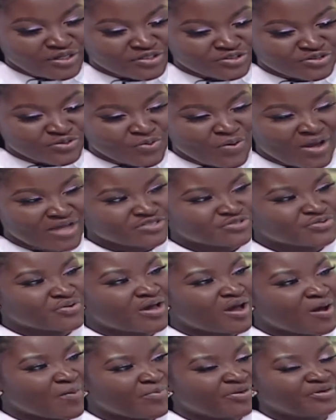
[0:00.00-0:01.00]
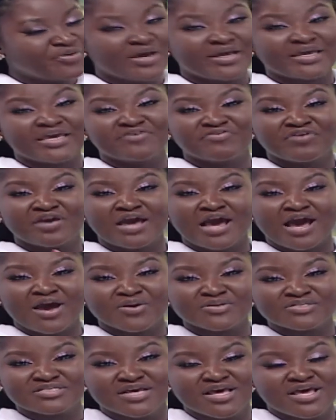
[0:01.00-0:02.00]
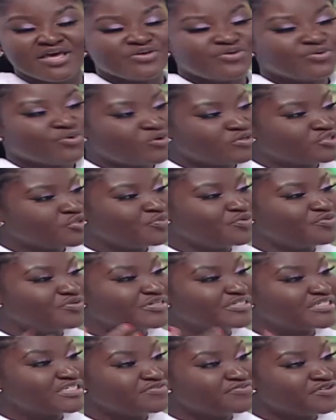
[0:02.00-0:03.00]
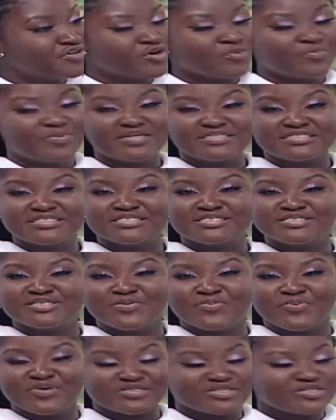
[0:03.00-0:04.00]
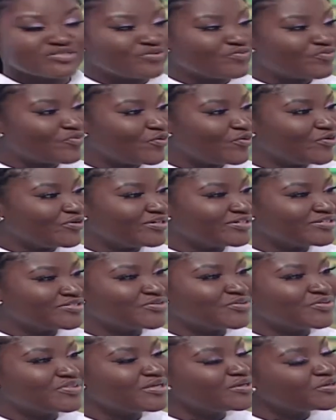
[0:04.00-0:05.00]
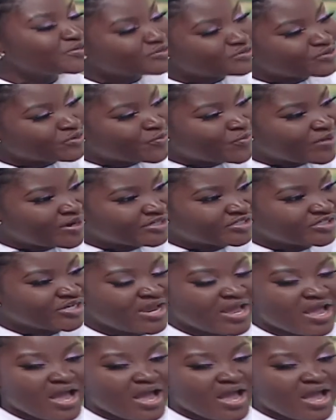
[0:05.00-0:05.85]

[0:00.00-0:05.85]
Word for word: And so as you come and you are giving out, you also be receiving your blessings in the presence of God. And so thank you so much.